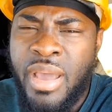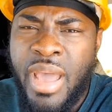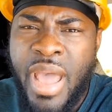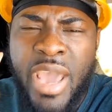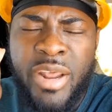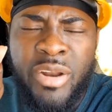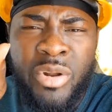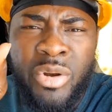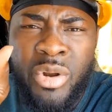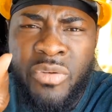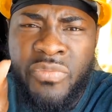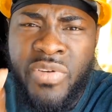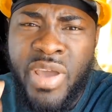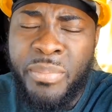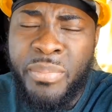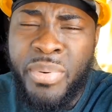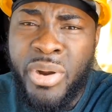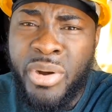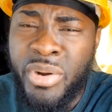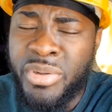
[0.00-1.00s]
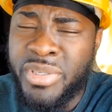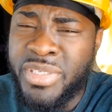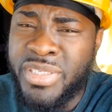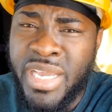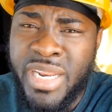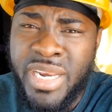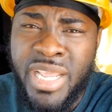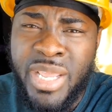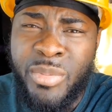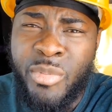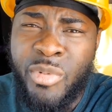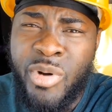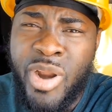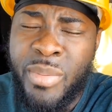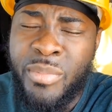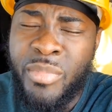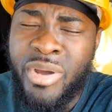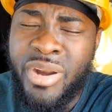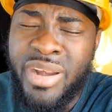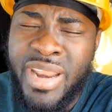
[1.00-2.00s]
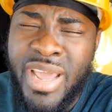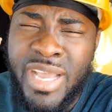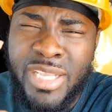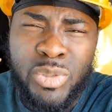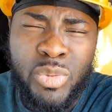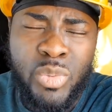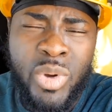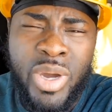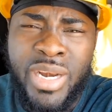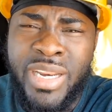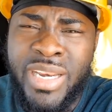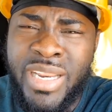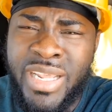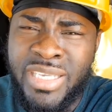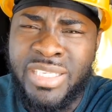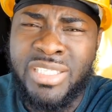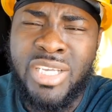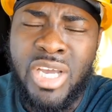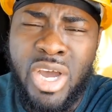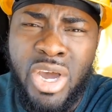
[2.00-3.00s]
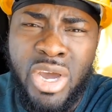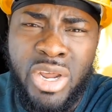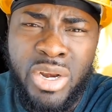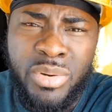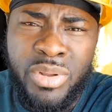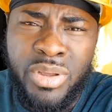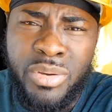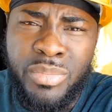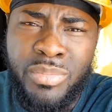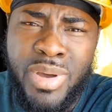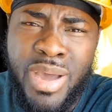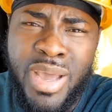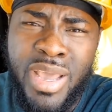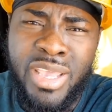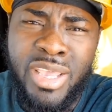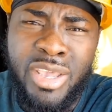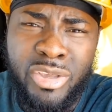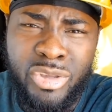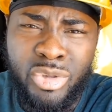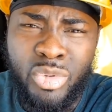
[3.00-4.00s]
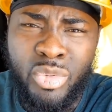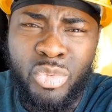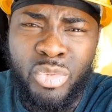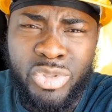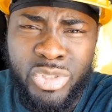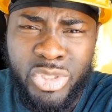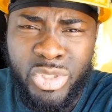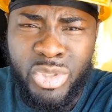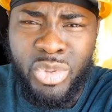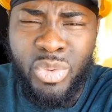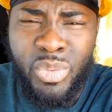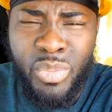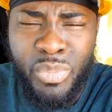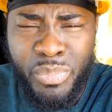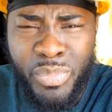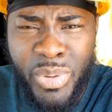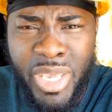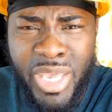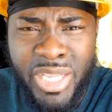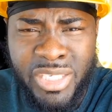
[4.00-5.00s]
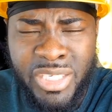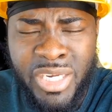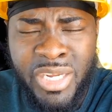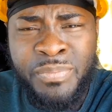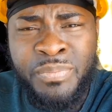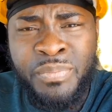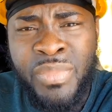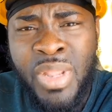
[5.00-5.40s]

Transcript: I don't know if I pronounce that name right, but that's what it is on my YouTube page.